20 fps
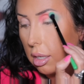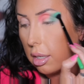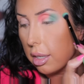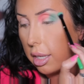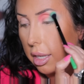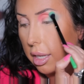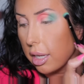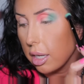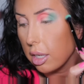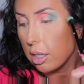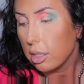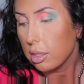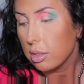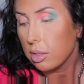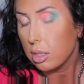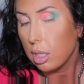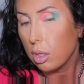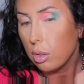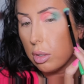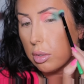here.
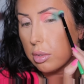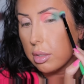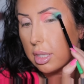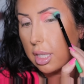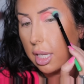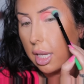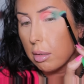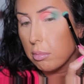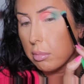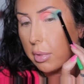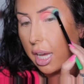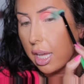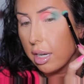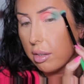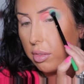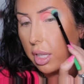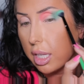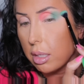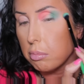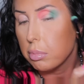So you see, I'm kind
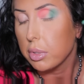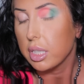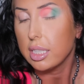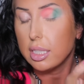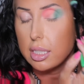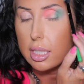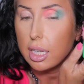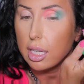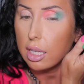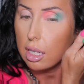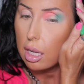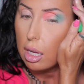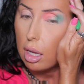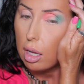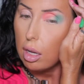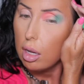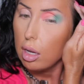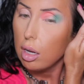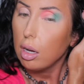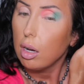of like blending
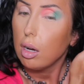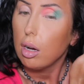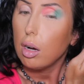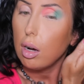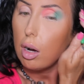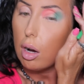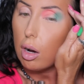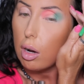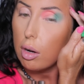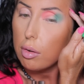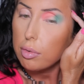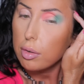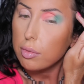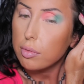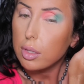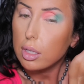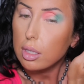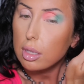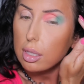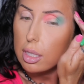off
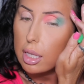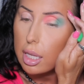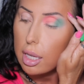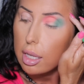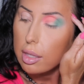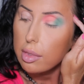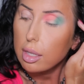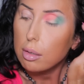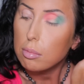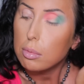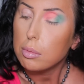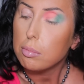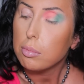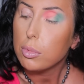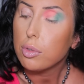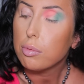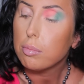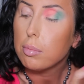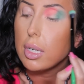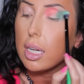of the lid. Let me
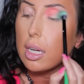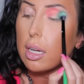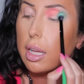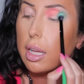move my